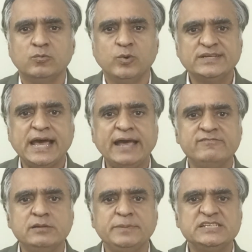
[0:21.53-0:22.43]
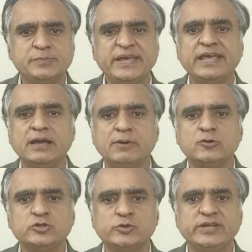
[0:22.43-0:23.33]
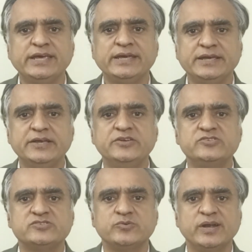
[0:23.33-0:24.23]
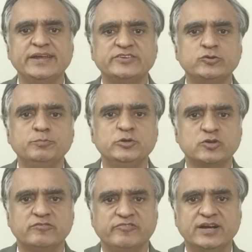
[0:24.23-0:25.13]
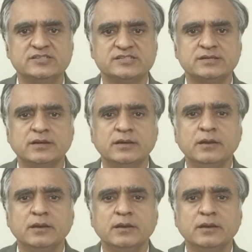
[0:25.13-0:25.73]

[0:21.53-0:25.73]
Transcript: What I will be speaking about today is related to mutual funds.